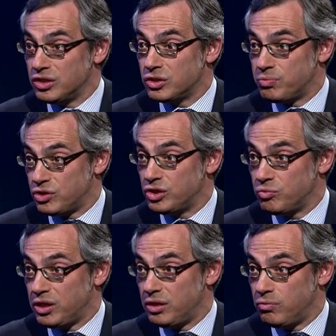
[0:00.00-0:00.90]
It's a position
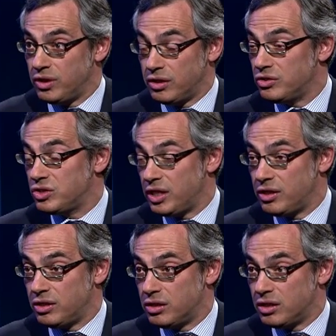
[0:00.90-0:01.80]
we, we
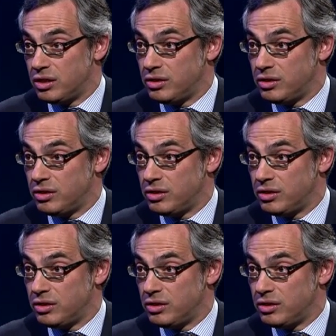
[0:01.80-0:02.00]
enunciated uh,